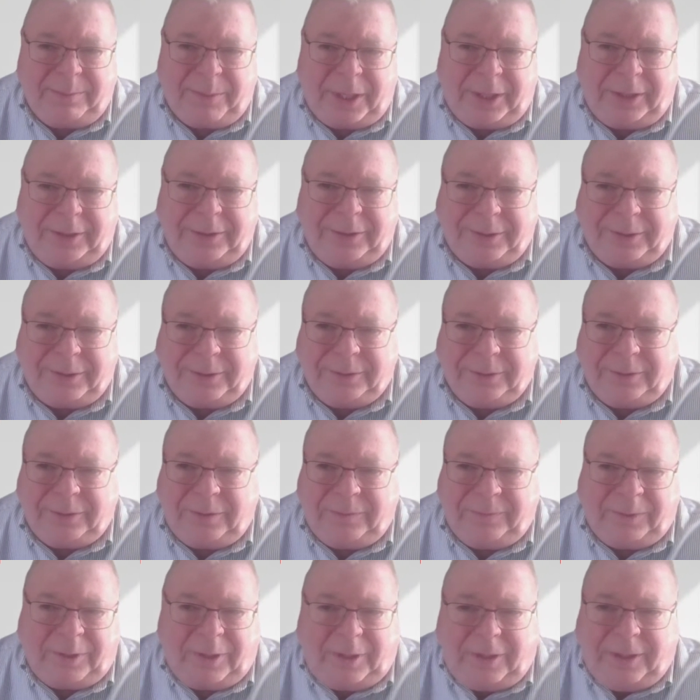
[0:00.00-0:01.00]
to
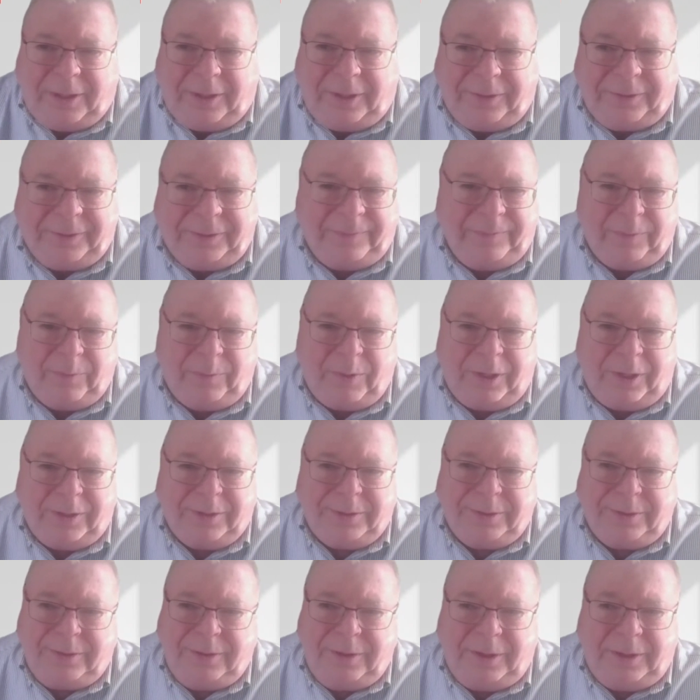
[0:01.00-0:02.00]
monitor overall health of the
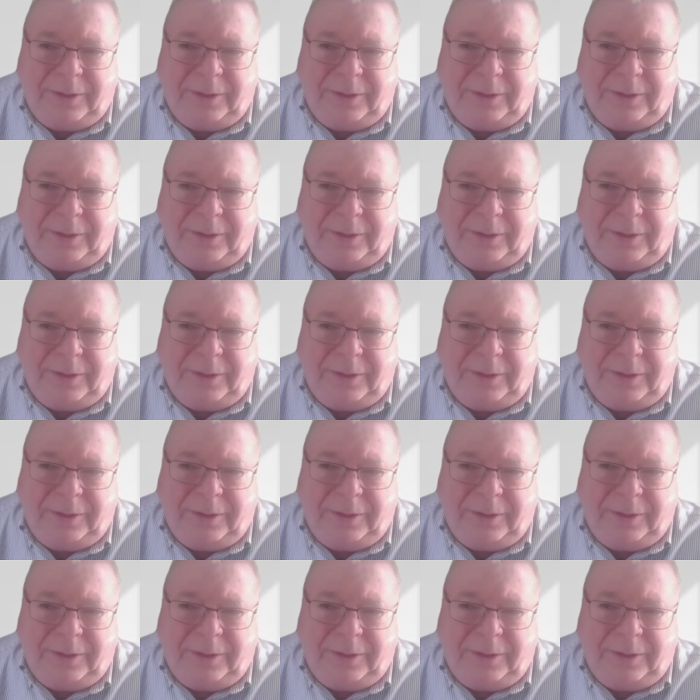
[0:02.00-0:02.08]
water